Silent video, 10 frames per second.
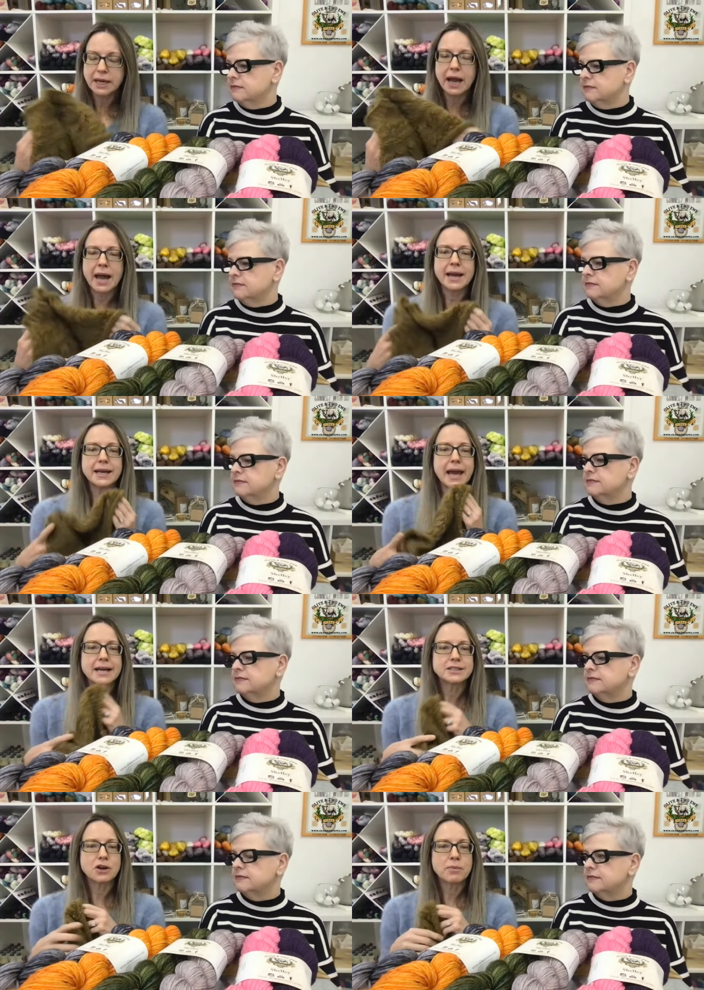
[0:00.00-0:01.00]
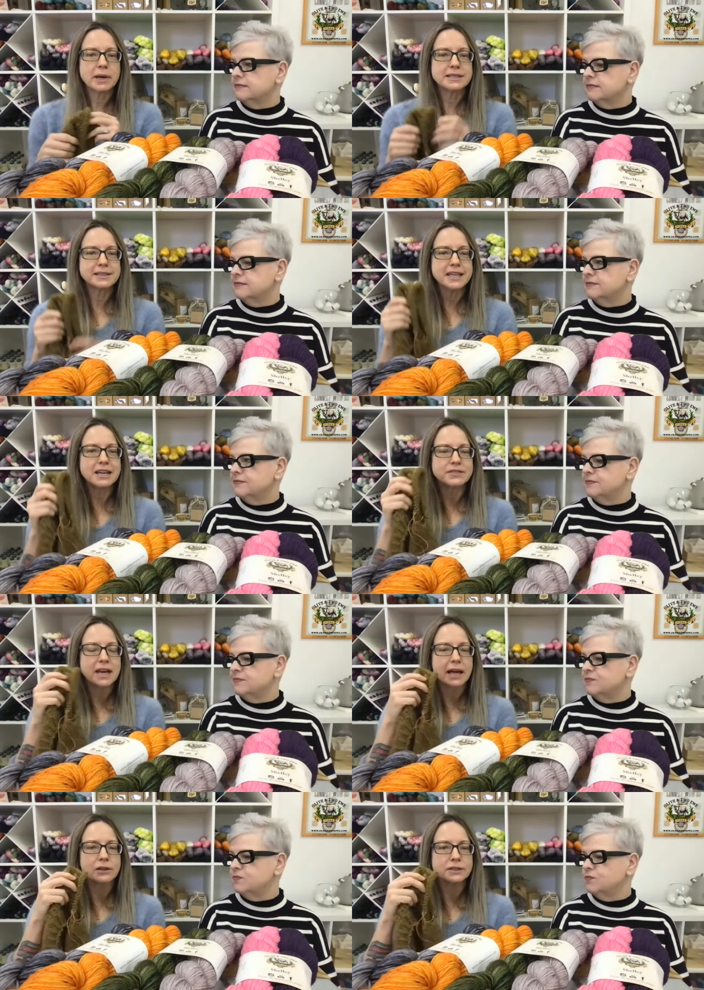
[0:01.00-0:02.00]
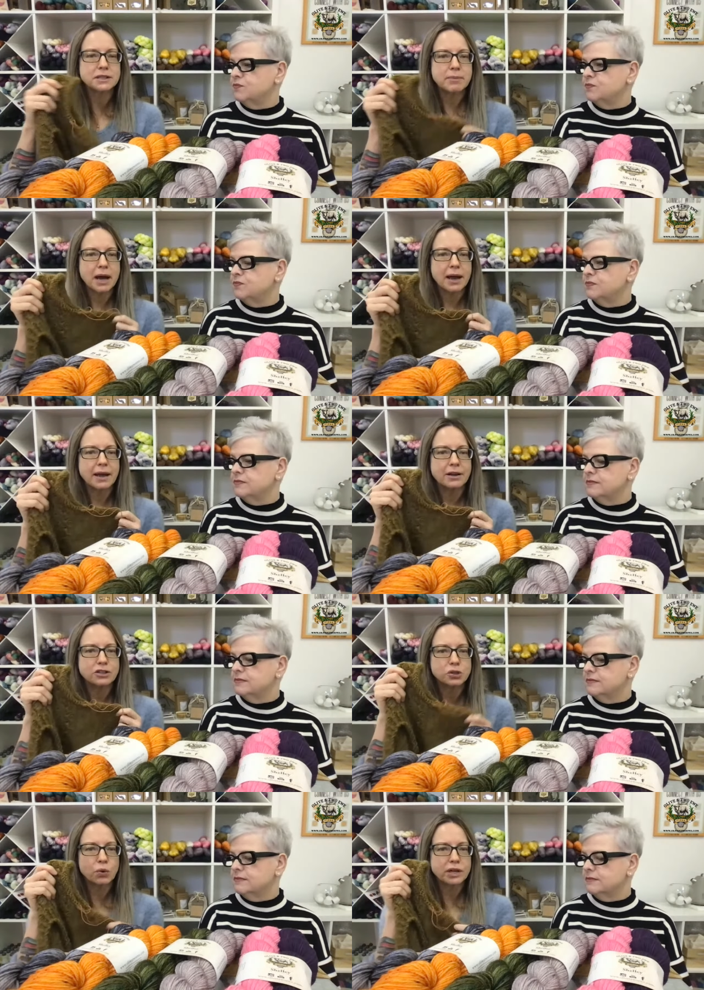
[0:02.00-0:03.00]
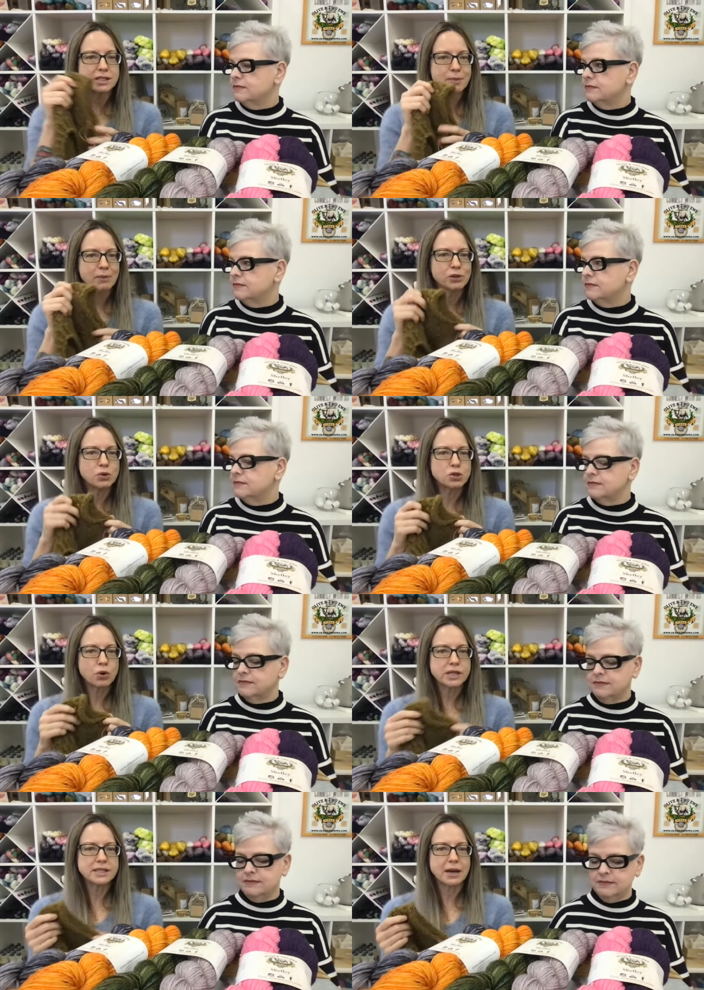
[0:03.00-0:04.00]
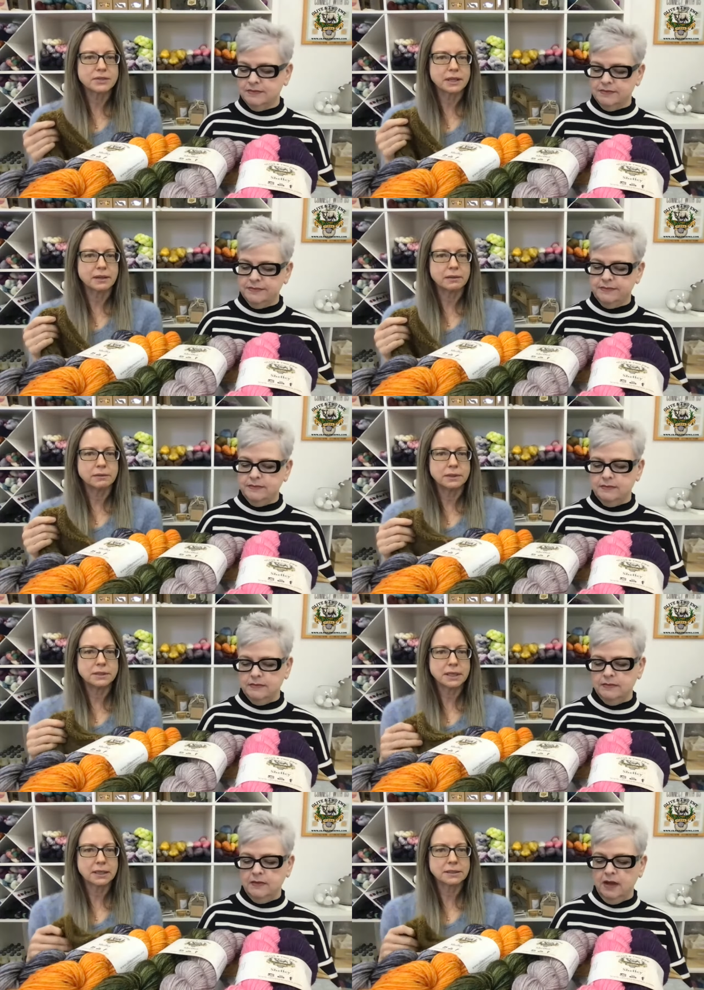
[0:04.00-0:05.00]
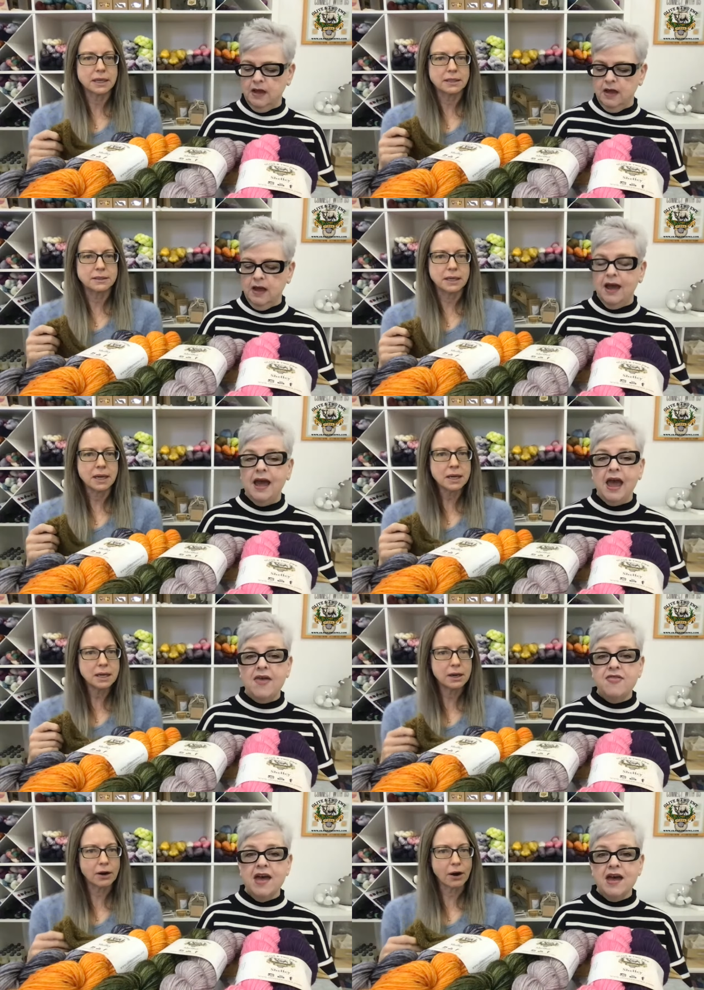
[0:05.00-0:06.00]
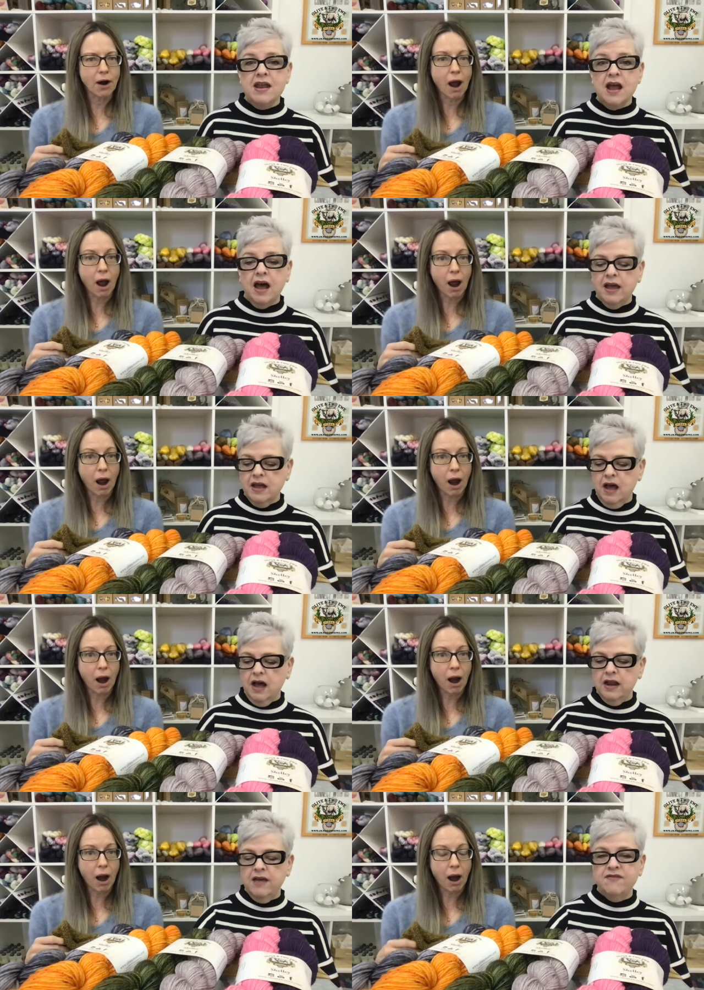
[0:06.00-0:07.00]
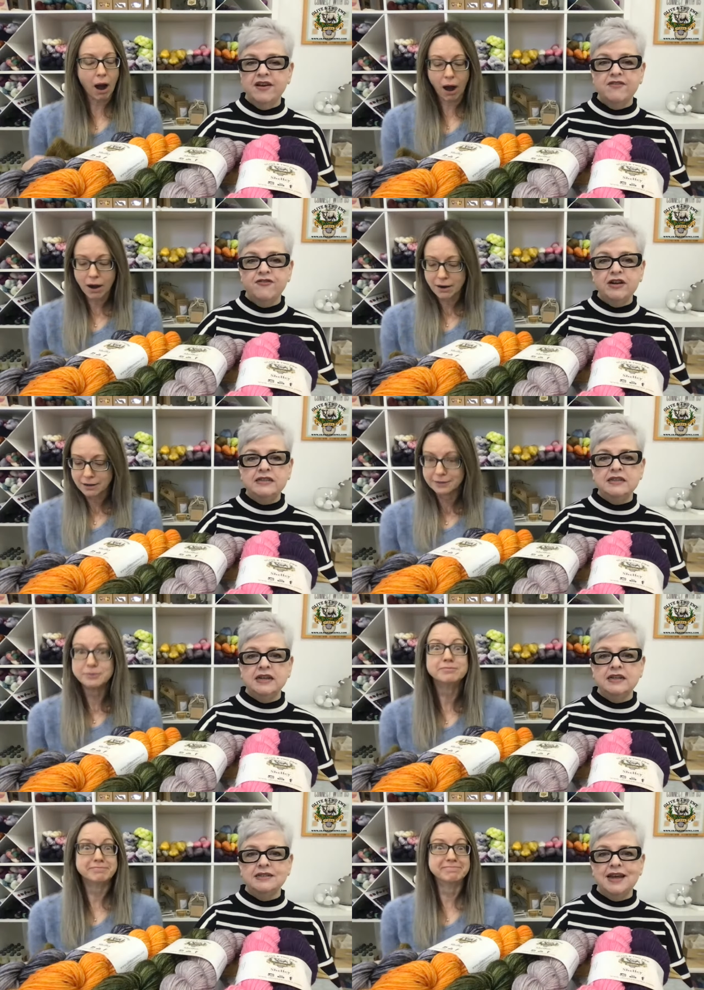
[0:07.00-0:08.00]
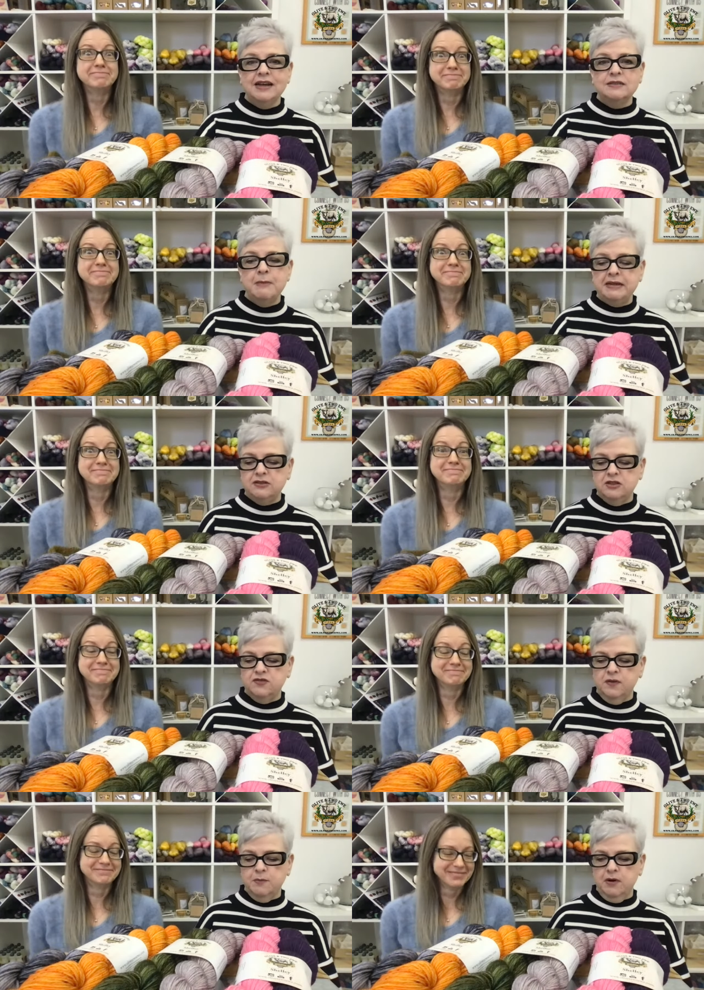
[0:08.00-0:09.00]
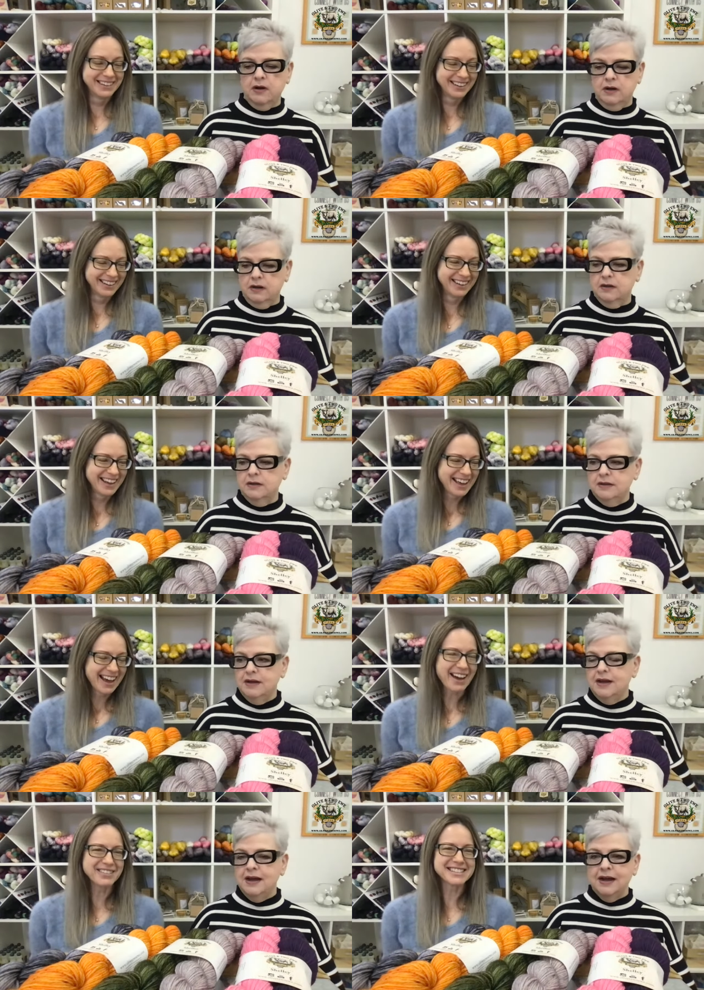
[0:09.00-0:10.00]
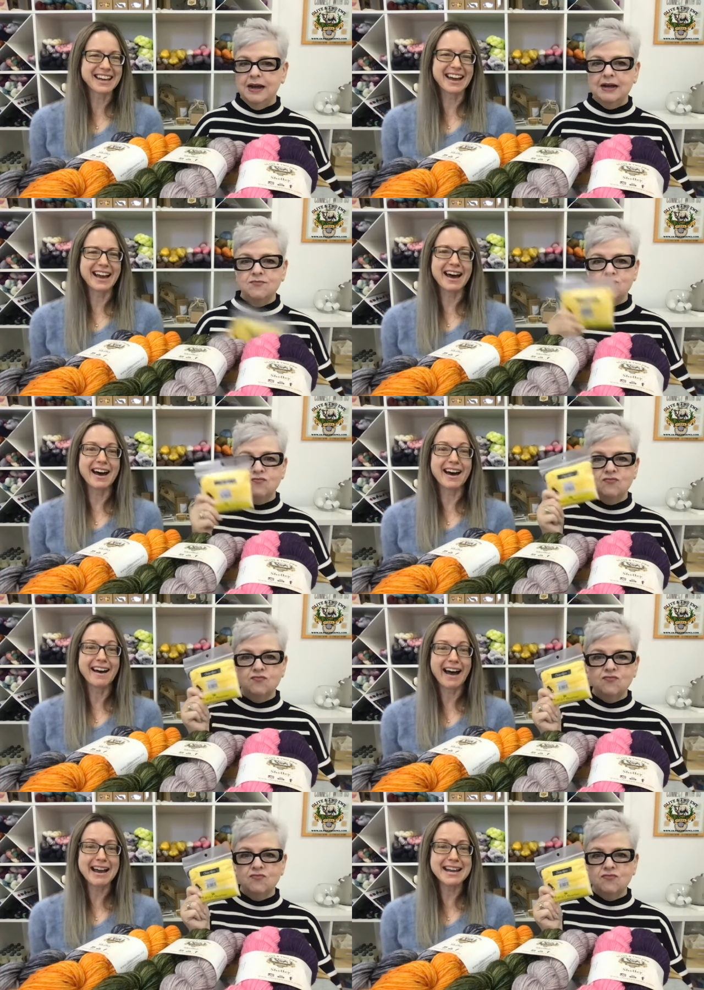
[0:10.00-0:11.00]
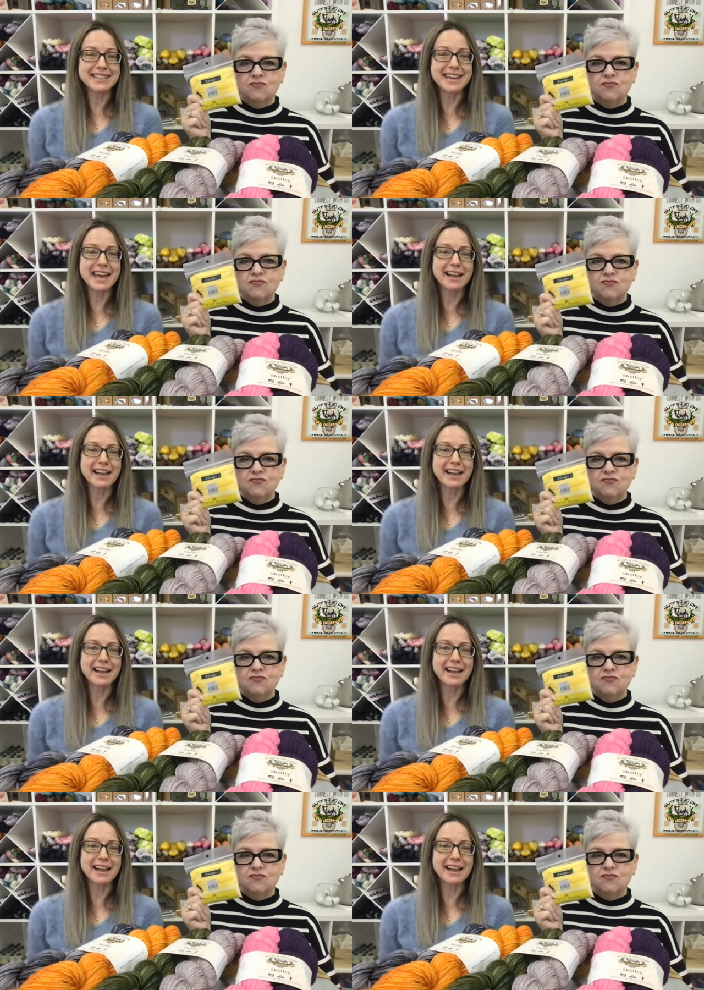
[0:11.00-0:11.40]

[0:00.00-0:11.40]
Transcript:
Speaker 1: like, I gotta cast on my sleeves, and I looked at my shorties, my blue shorties, and I was like, oh, there's not a size
Speaker 2: ten. And here. then I got a very frenzied text message from her I was like, uh, I need the